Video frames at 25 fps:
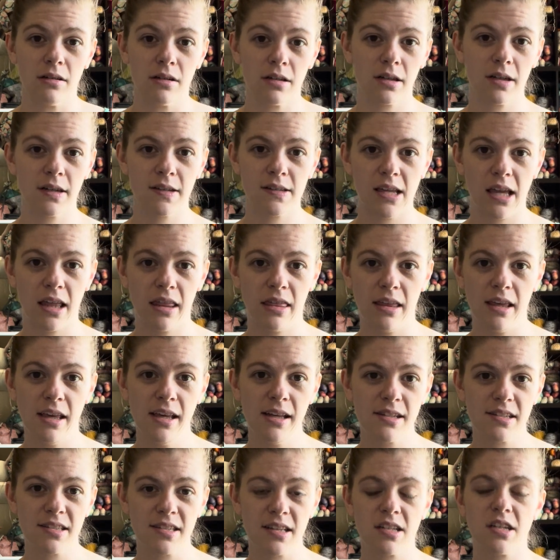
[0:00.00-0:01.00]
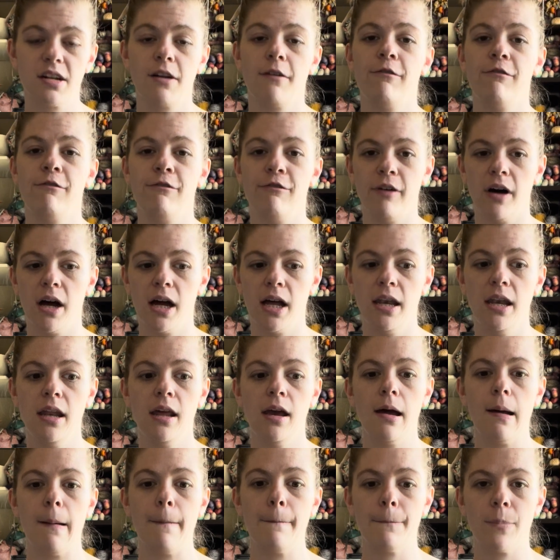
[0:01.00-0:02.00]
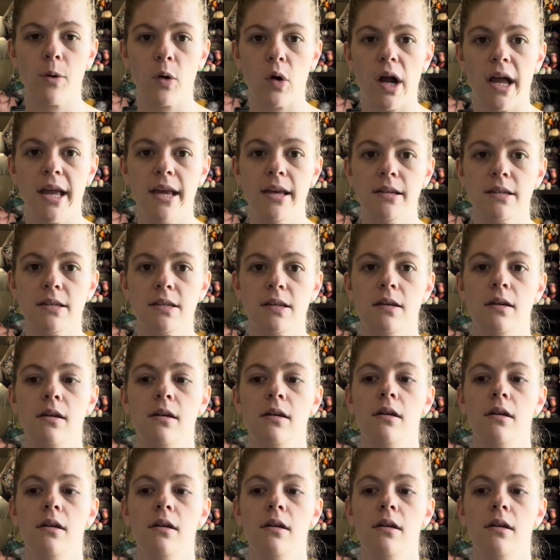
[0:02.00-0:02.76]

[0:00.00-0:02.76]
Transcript: because I think it's such a fun, bright,